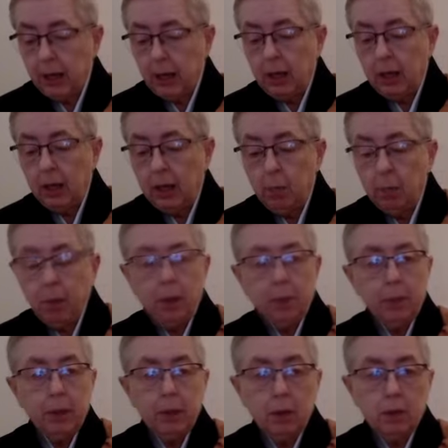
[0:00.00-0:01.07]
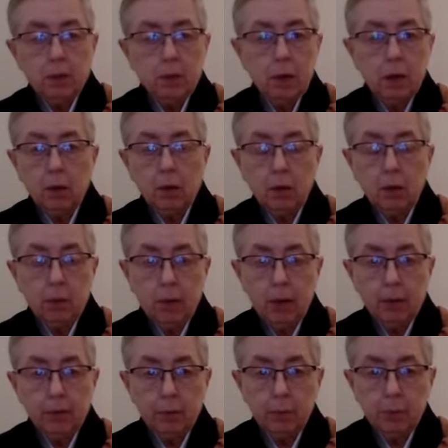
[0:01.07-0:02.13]
and a poppy does not grow out
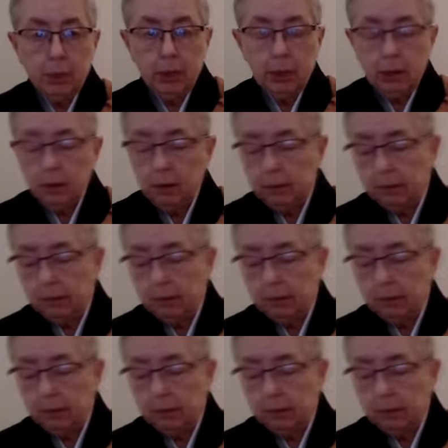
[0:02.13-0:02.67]
of a bean.